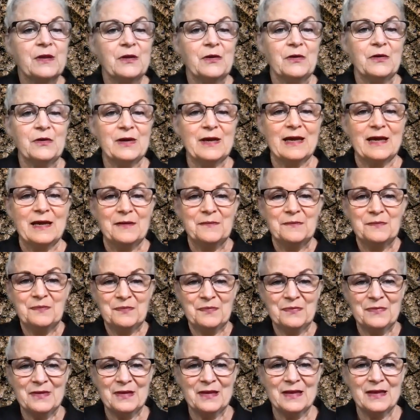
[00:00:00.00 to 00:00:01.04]
Okay,
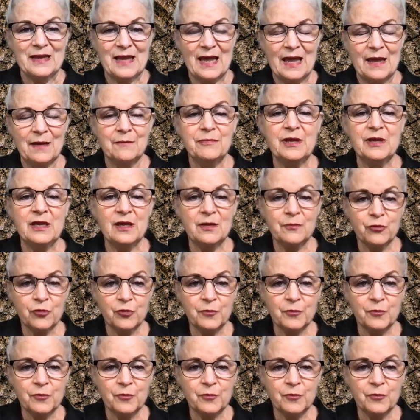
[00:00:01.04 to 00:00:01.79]
being